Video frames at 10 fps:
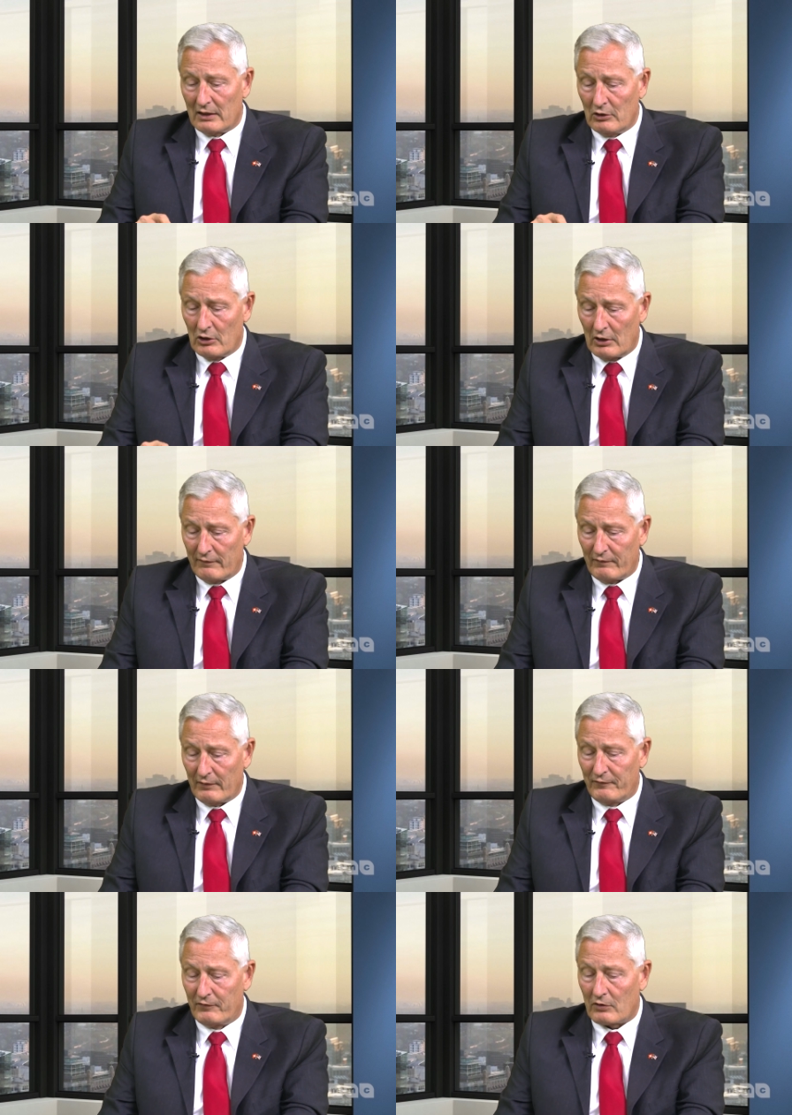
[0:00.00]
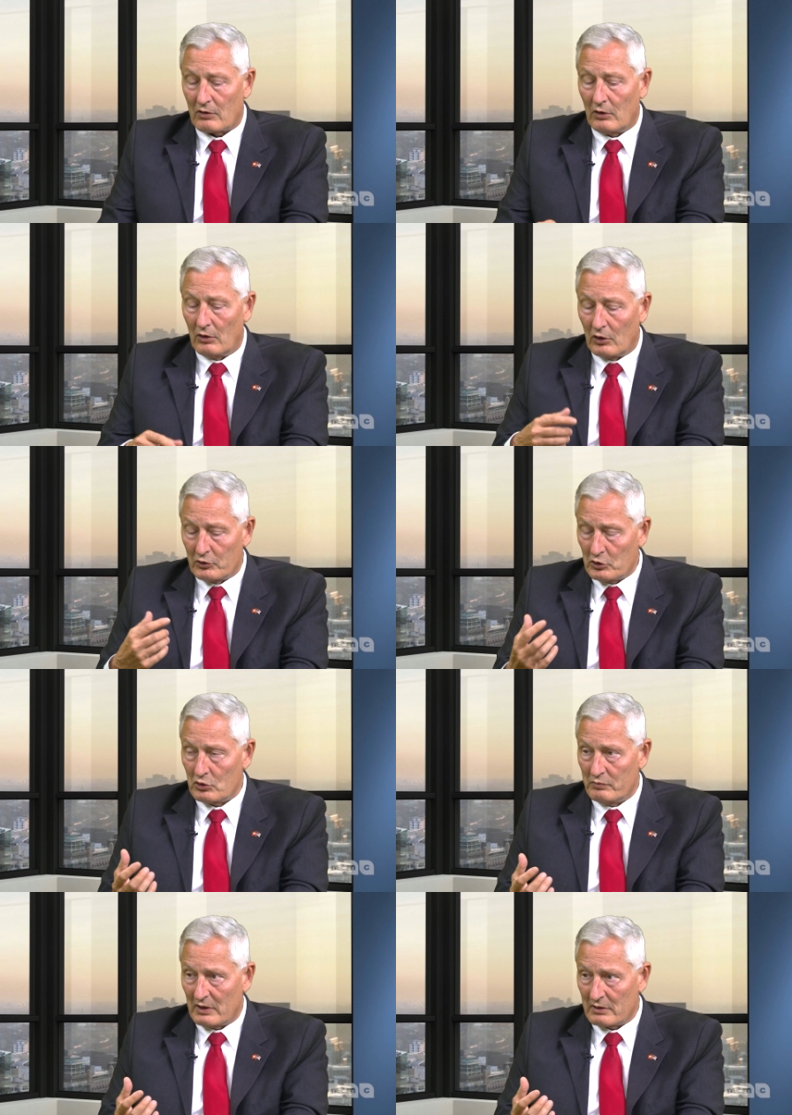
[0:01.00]
love for other
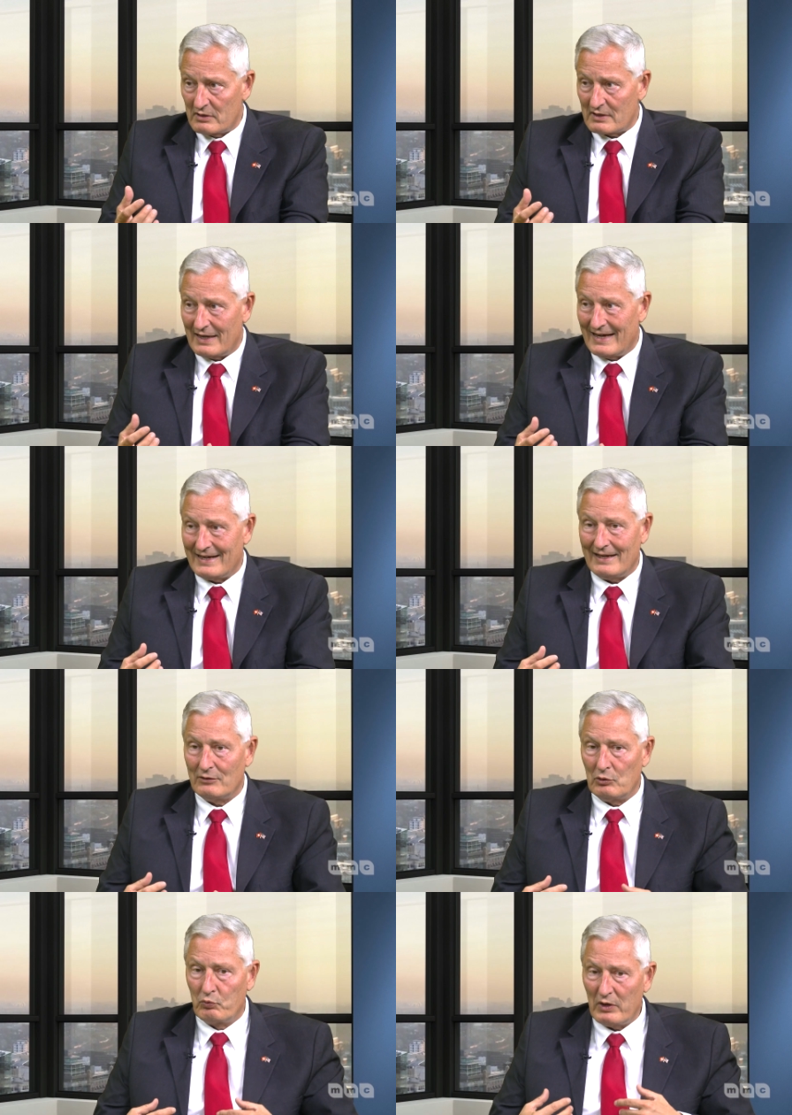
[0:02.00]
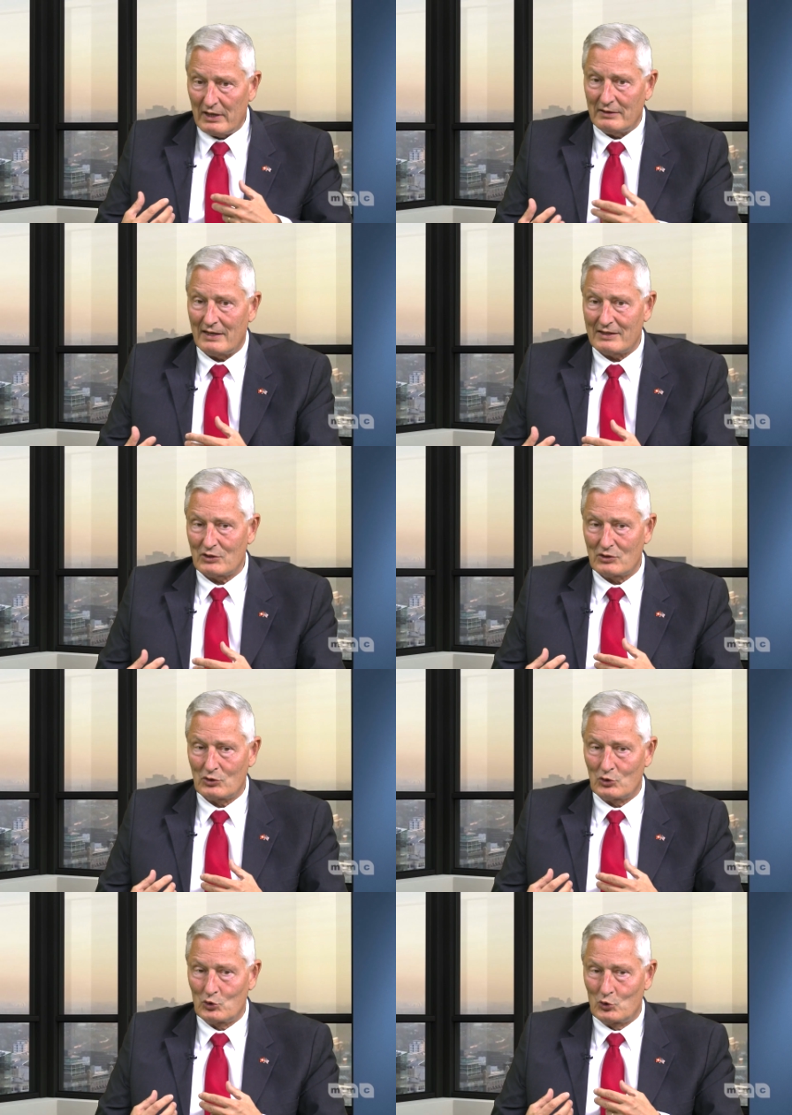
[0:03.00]
humans, and the willingness
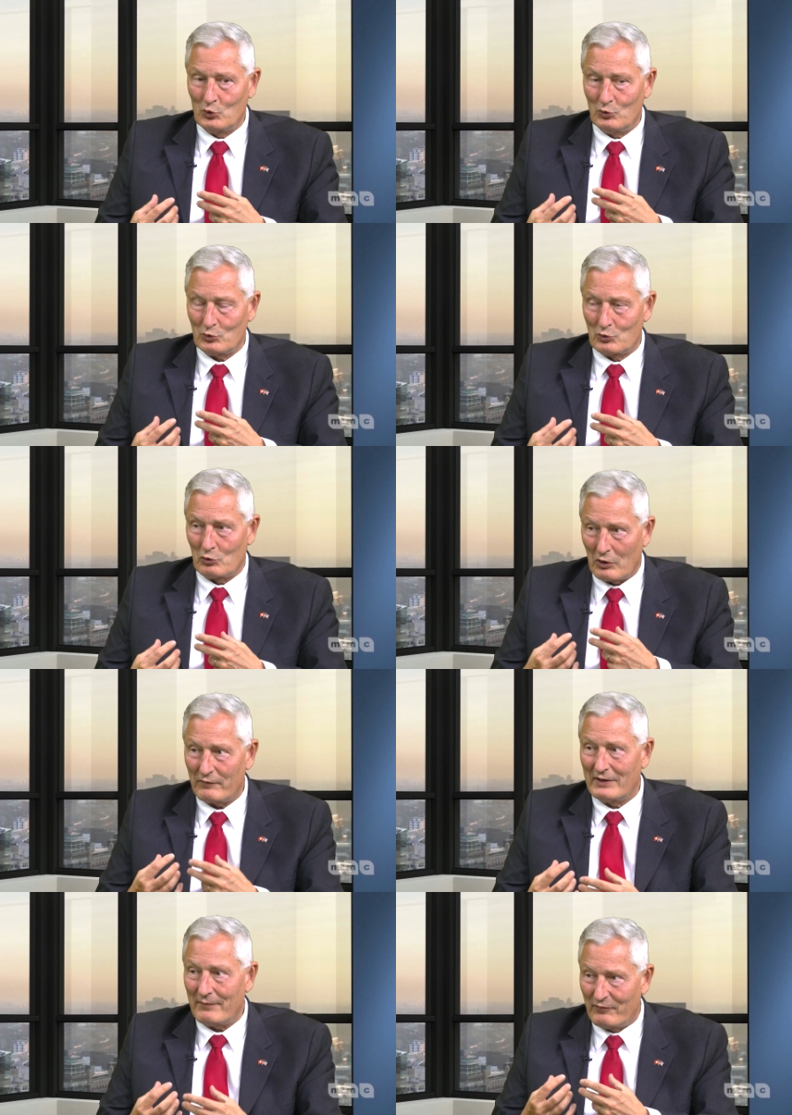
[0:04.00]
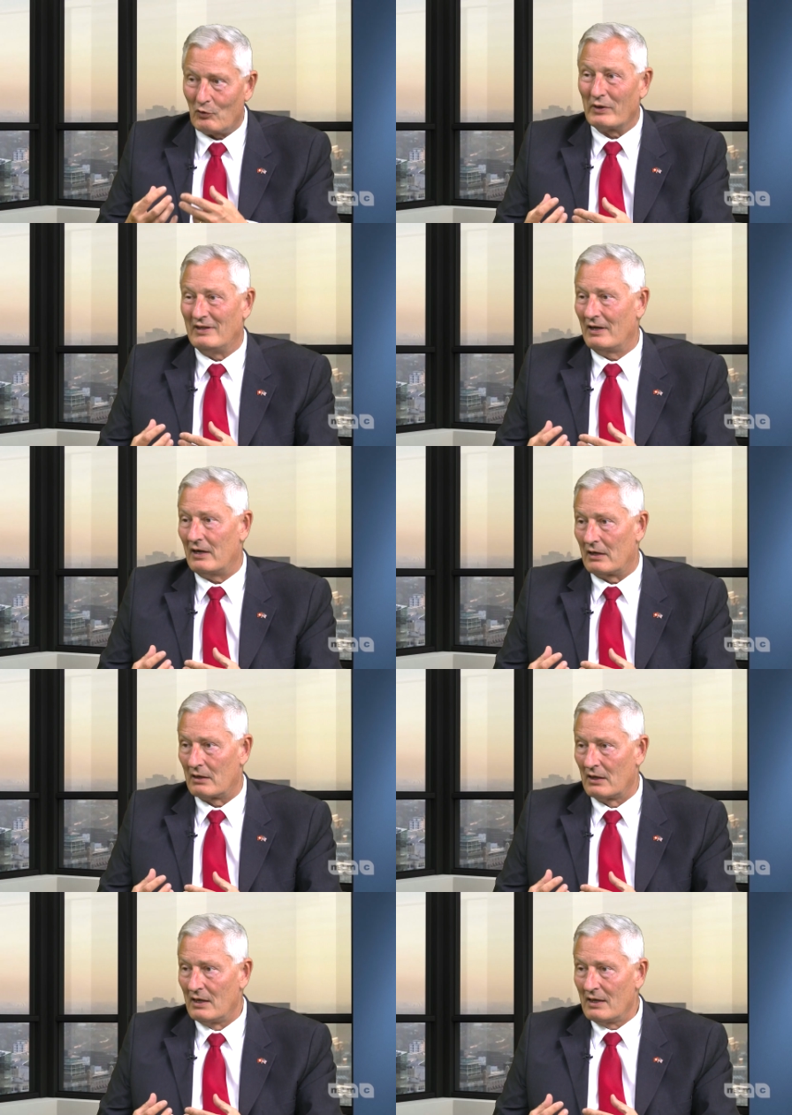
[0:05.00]
to love them for what they are,
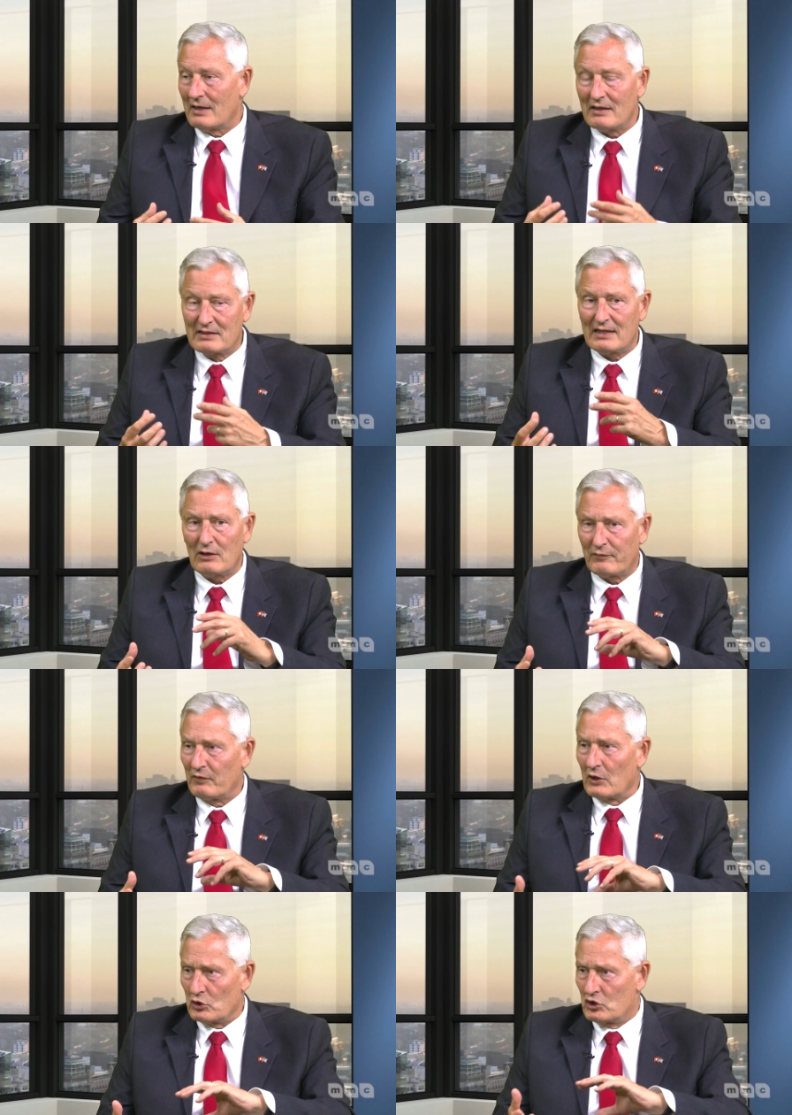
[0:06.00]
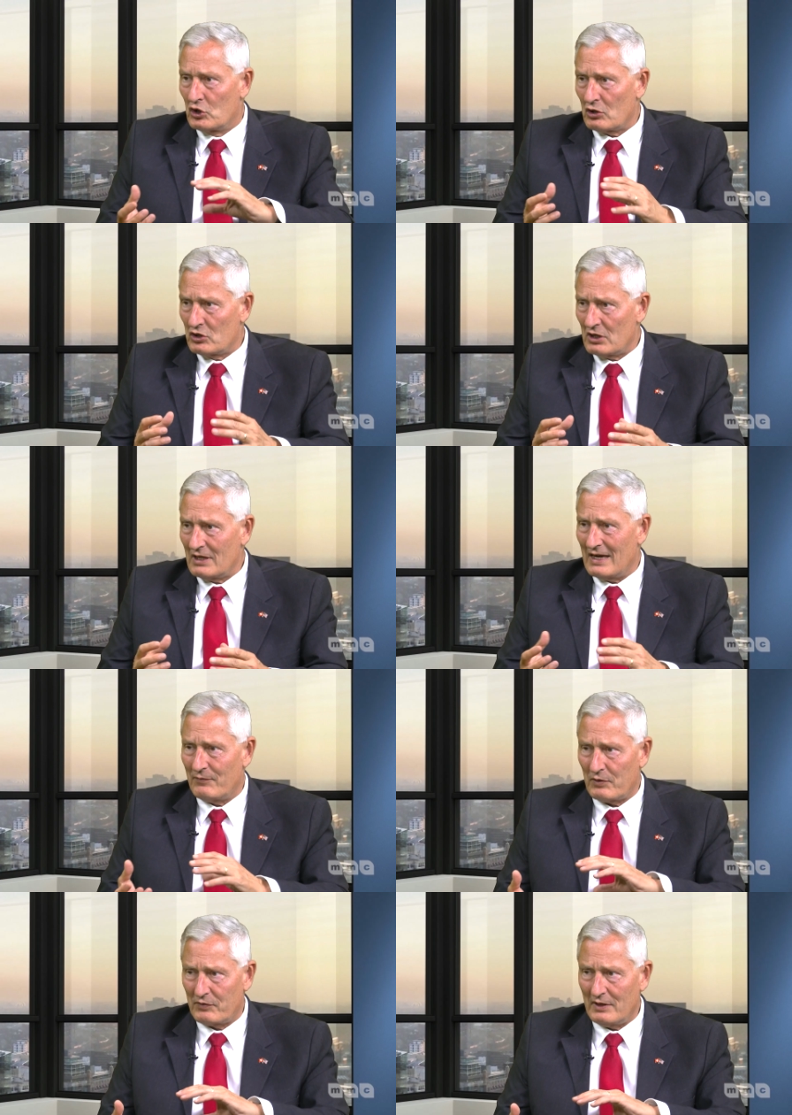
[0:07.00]
instead of judging
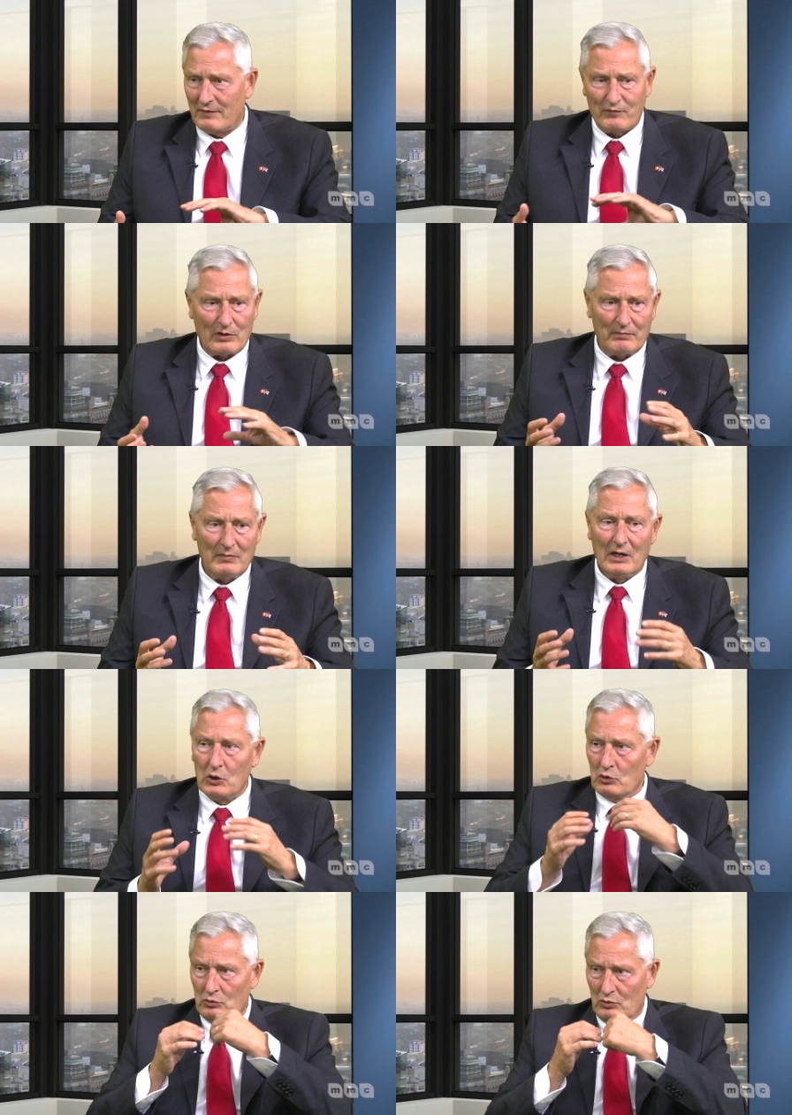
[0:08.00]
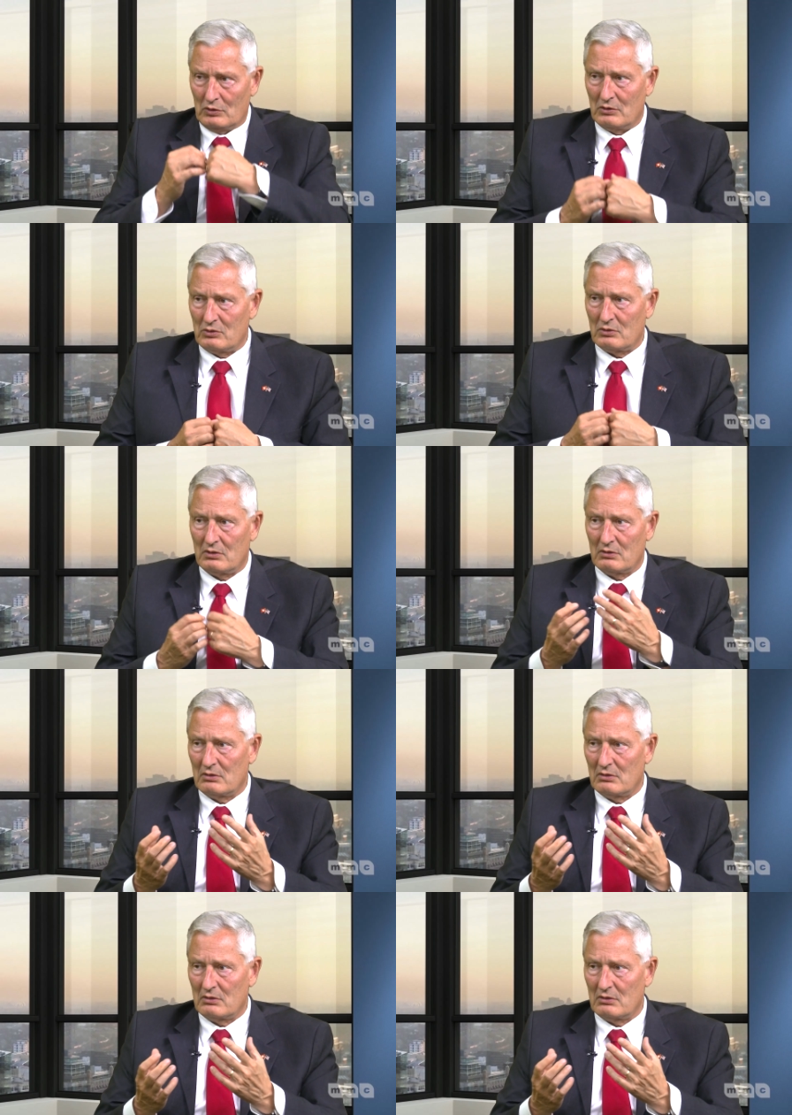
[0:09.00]
everything from your